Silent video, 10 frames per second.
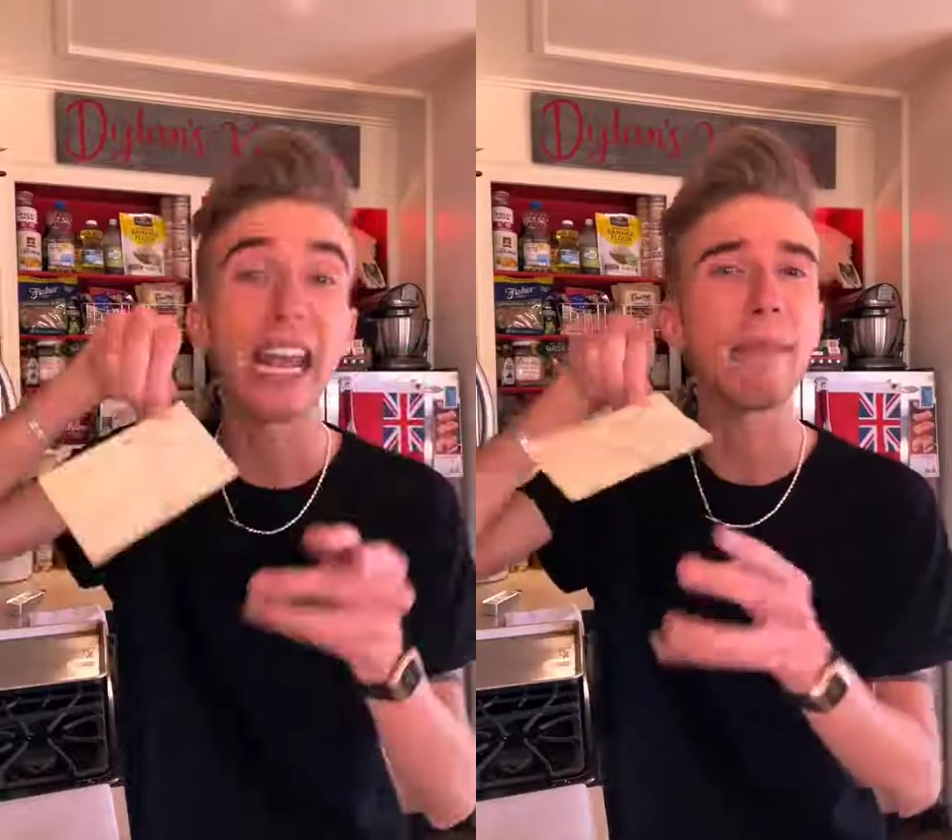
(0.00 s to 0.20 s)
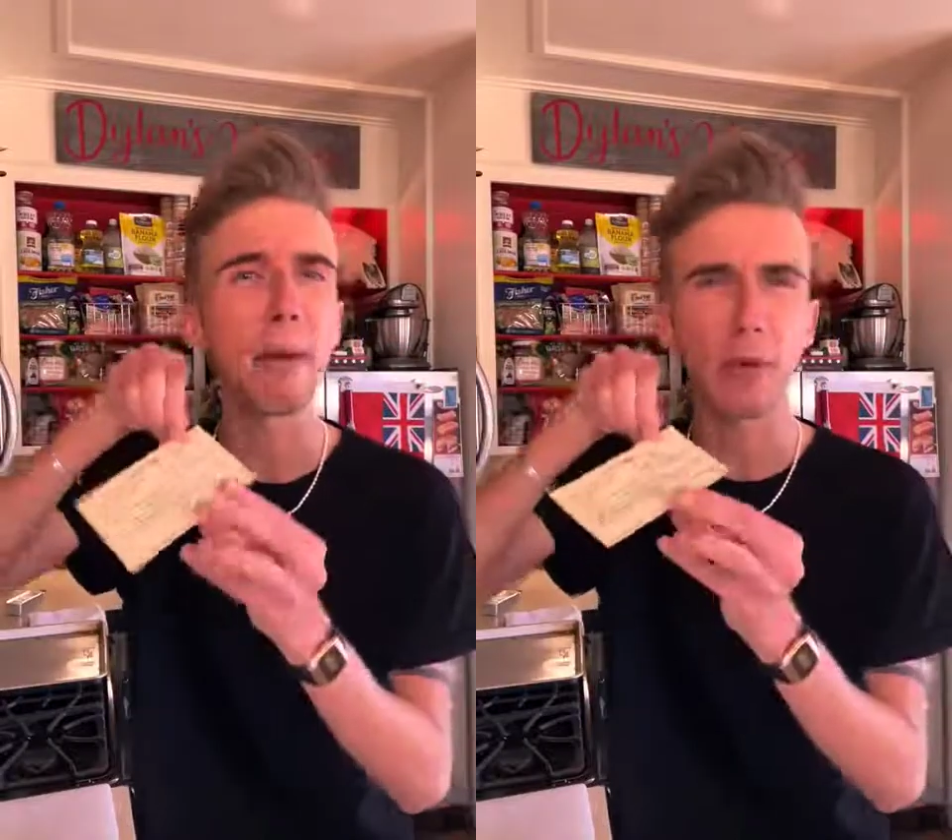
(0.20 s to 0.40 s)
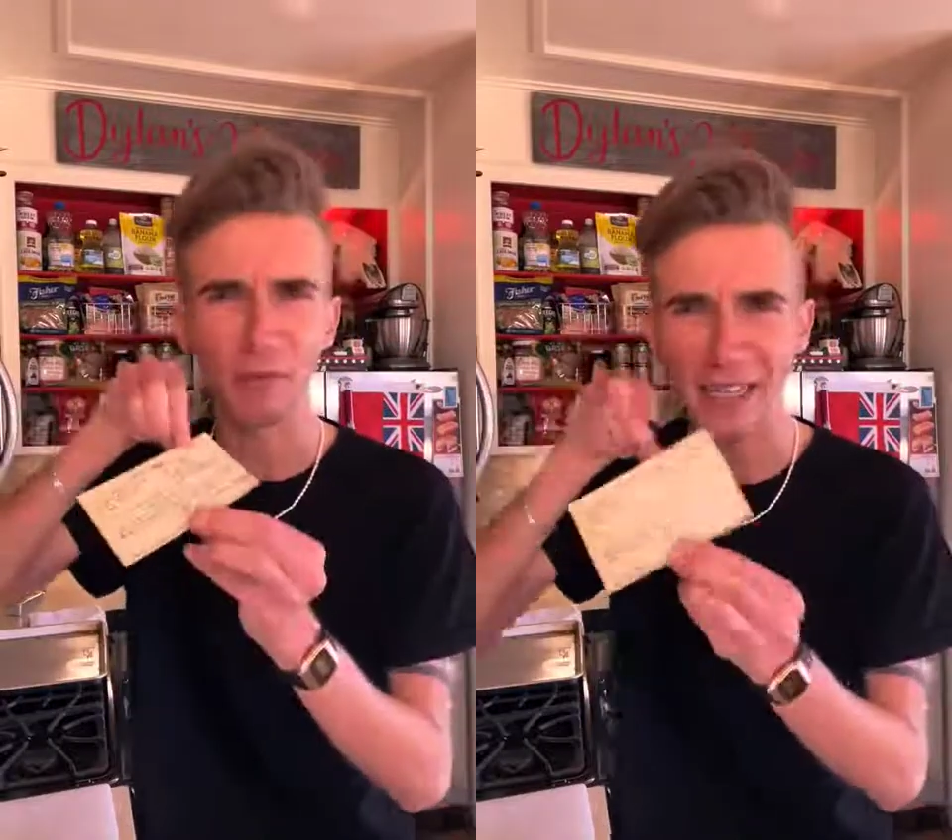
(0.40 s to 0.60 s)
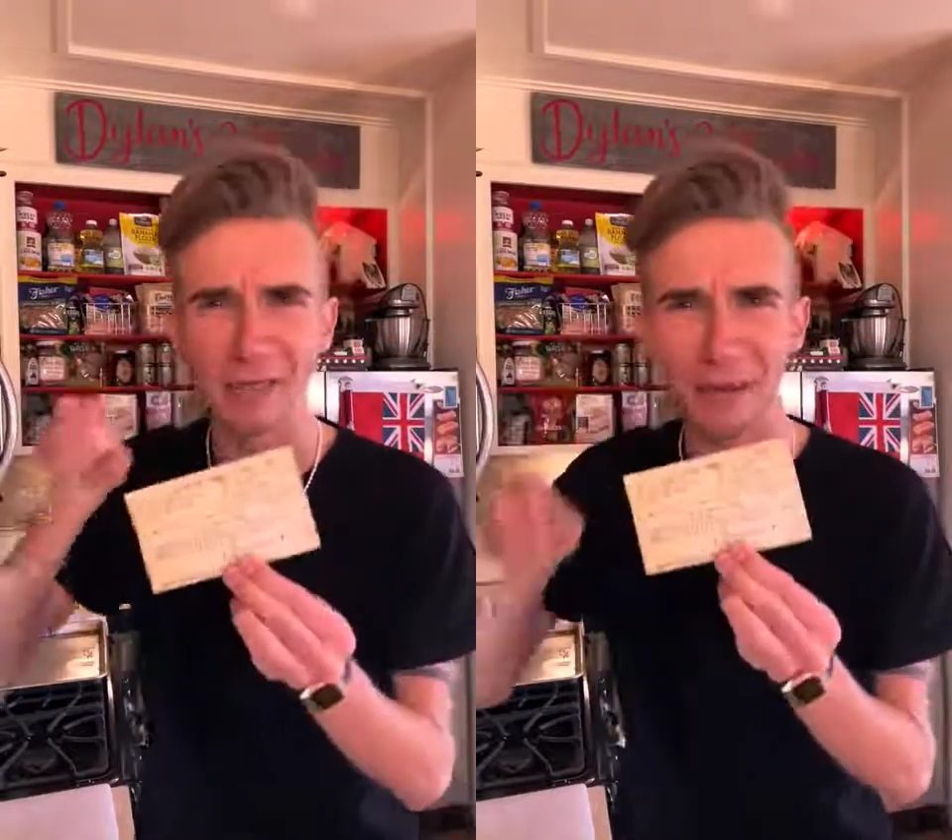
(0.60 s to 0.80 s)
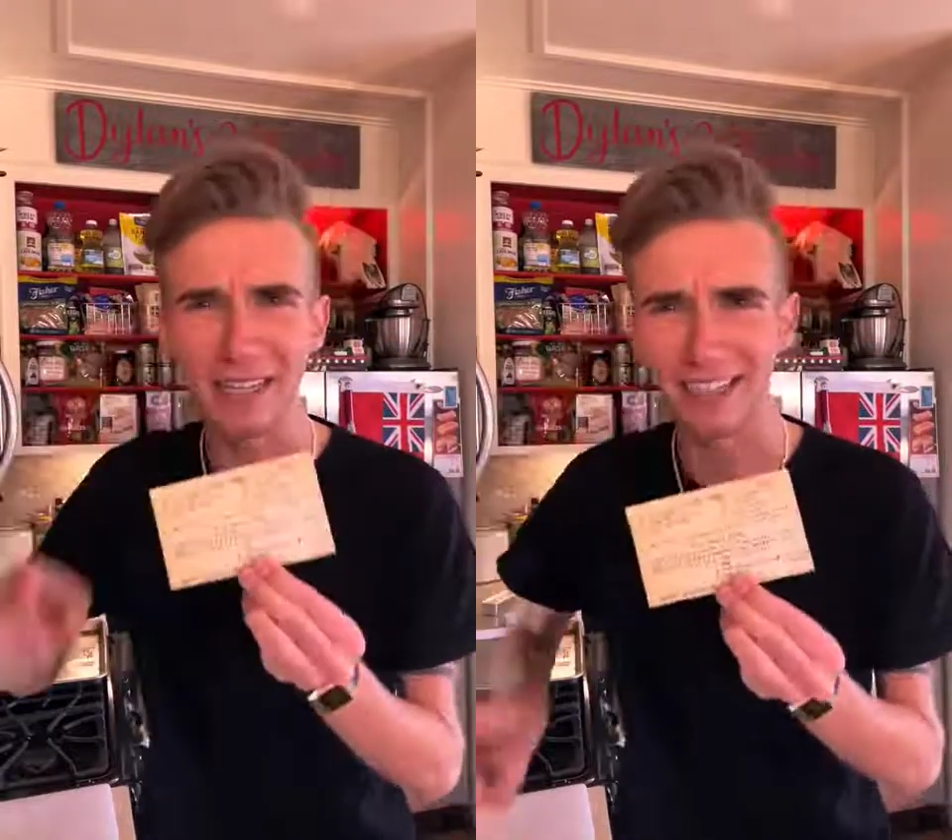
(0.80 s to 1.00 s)
came up with
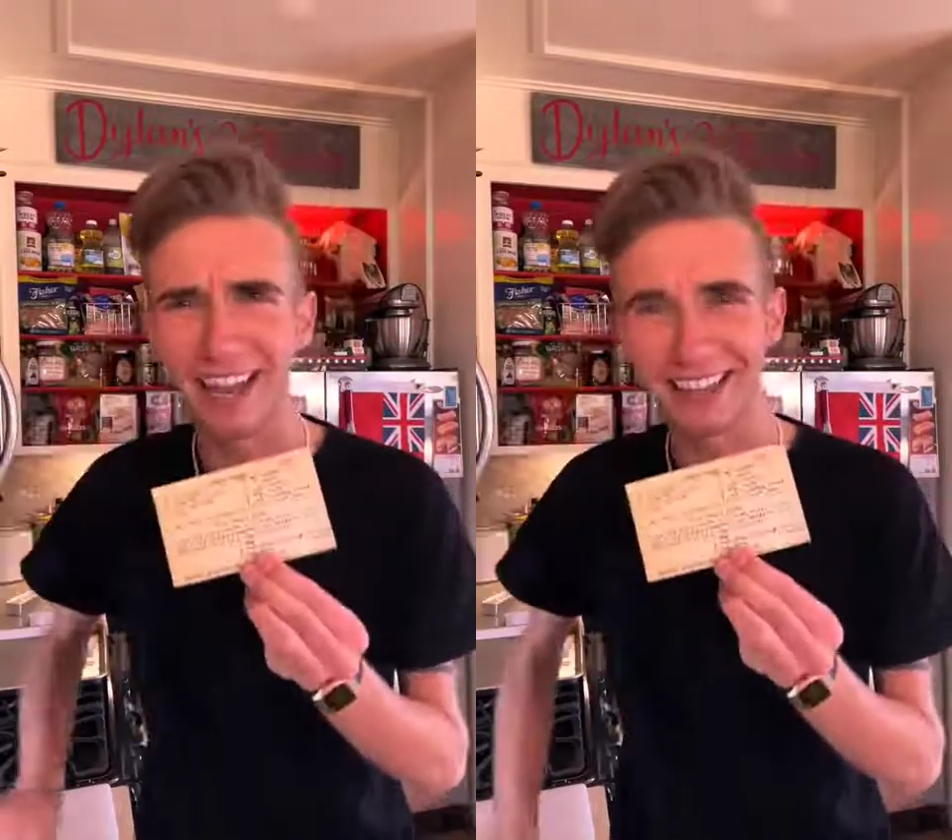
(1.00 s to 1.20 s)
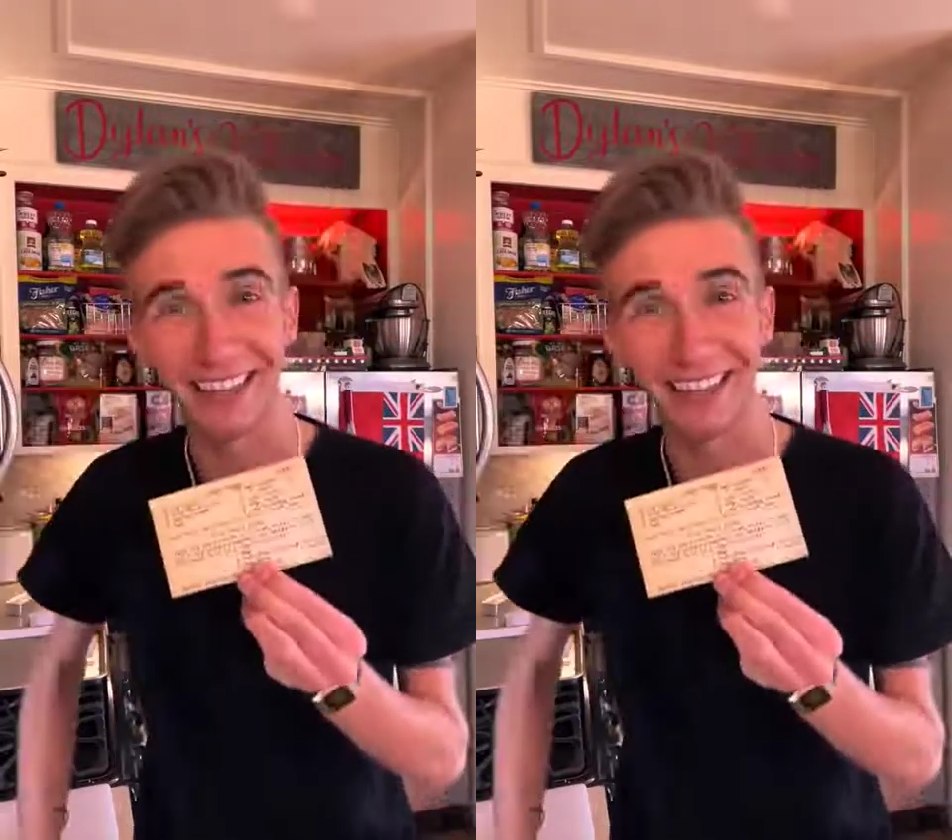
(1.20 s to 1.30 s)
recipes like